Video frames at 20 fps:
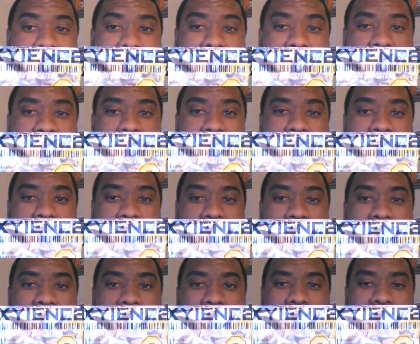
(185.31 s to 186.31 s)
Actually,
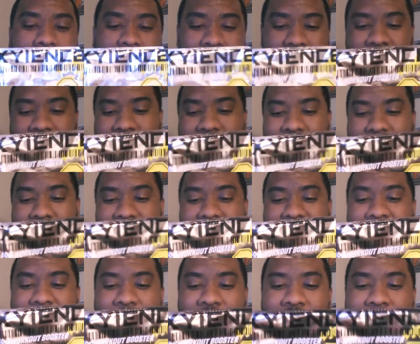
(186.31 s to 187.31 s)
um,
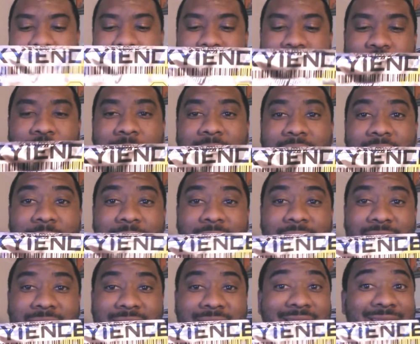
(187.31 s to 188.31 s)
that one you may not
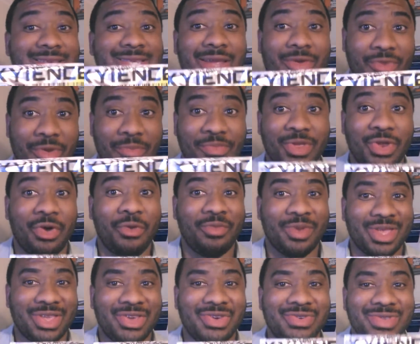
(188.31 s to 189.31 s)
be able to see because I ripped it
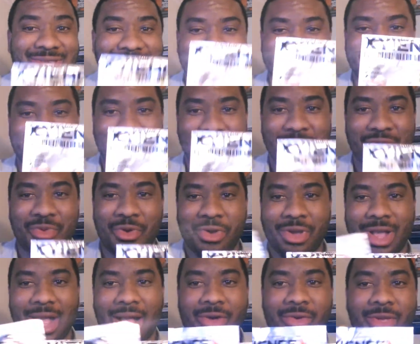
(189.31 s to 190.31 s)
open, used it as a
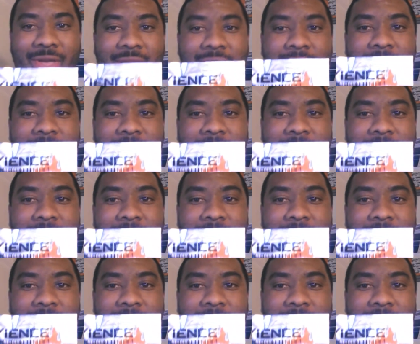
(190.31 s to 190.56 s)
pre-workout.